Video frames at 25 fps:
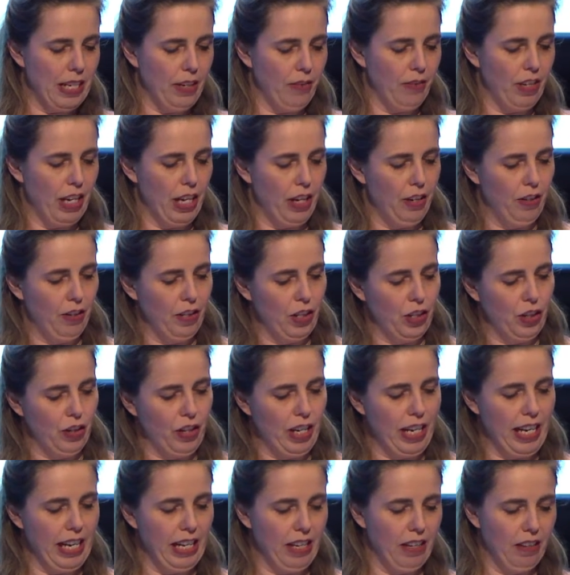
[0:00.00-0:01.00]
of carers
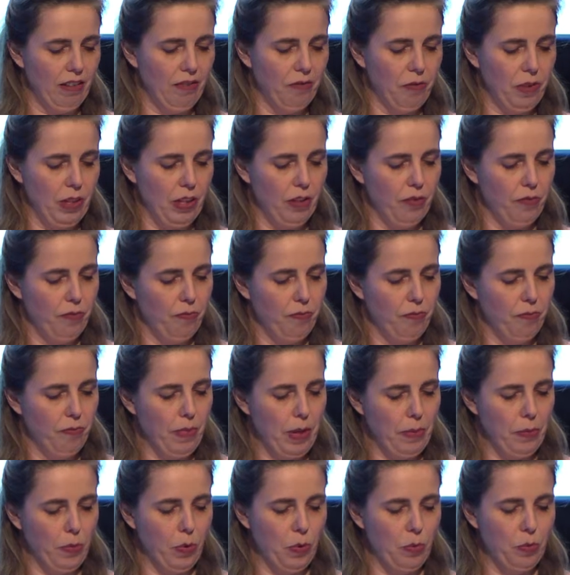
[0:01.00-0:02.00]
agreeing with
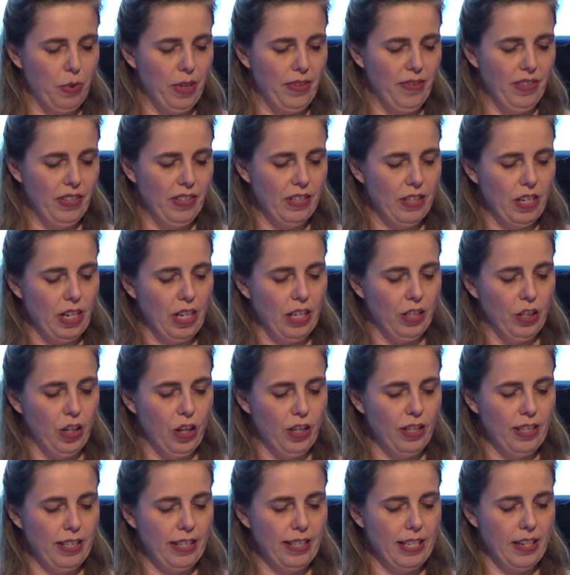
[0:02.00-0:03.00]
people with a previous
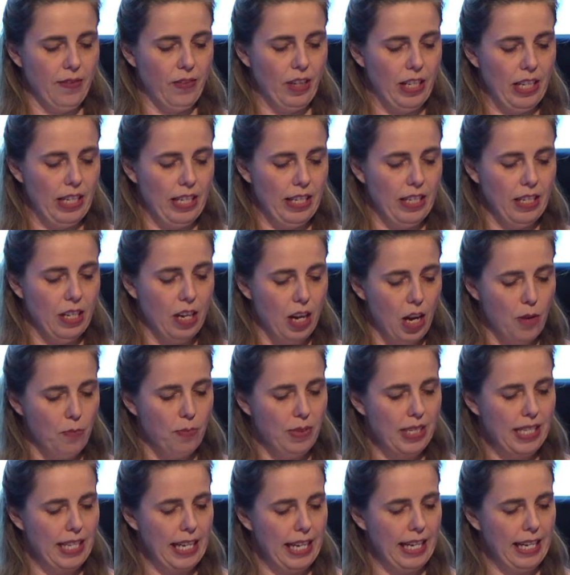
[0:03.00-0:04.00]
diagnosis,
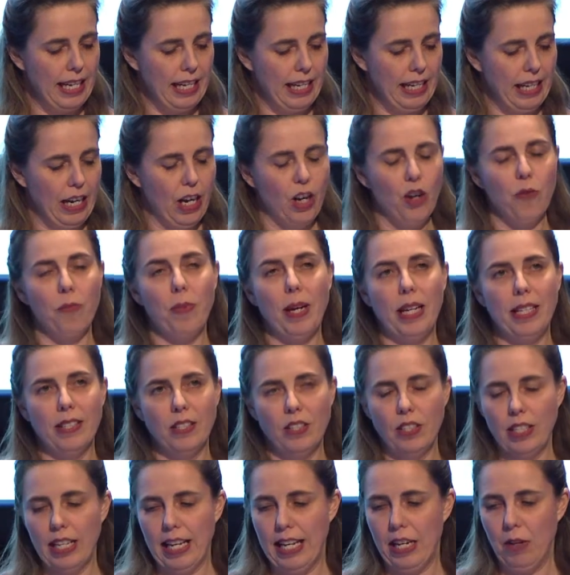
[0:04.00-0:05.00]
79%, and current
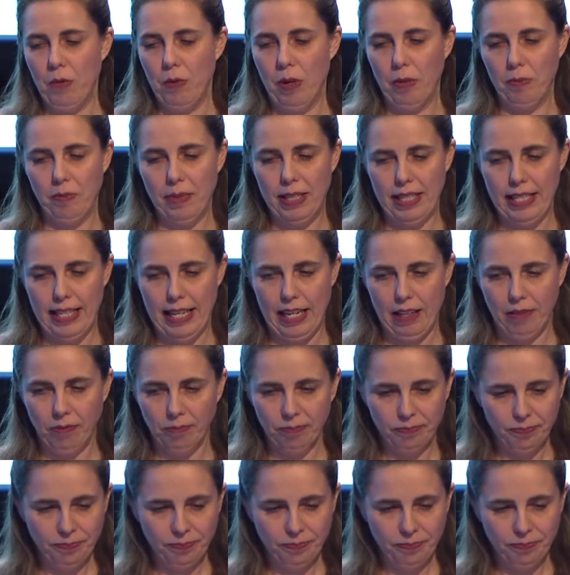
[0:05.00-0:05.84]
patients 81%.